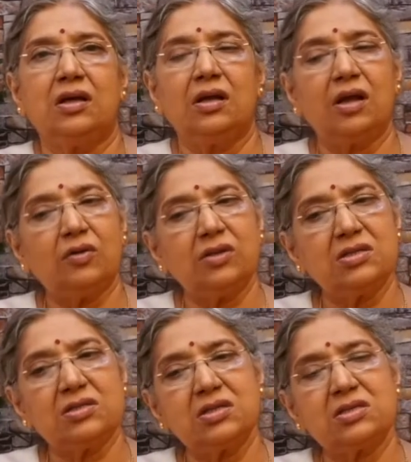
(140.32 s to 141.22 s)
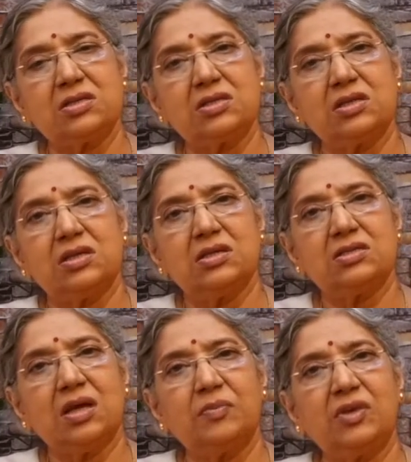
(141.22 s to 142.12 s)
Now, this is
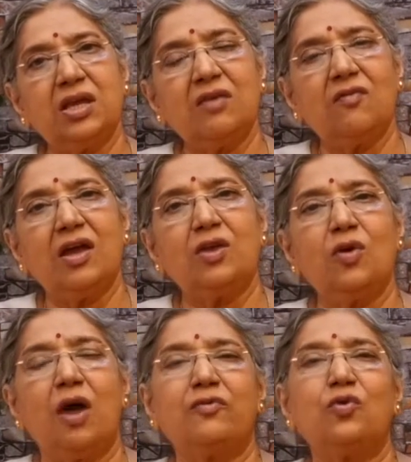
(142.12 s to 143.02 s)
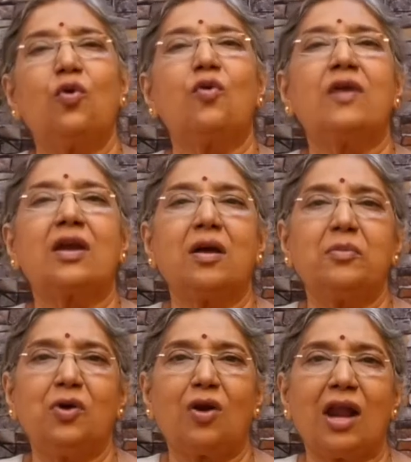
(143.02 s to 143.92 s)
something where you have to
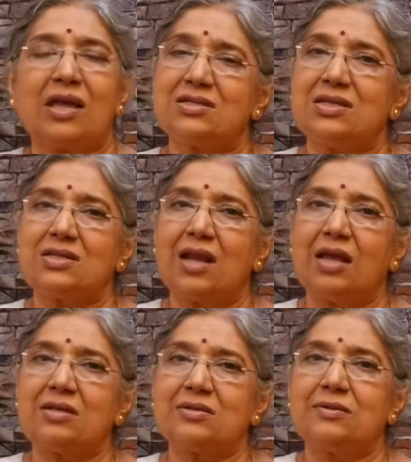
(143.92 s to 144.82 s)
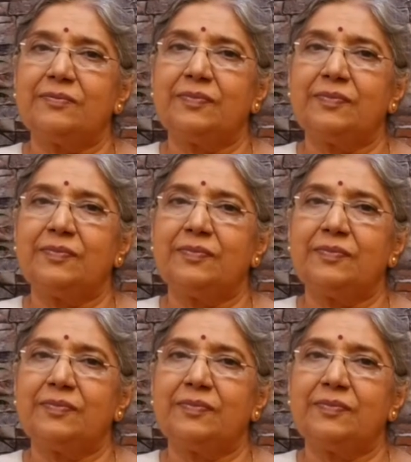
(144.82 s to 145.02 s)
overcome your likes, dislikes.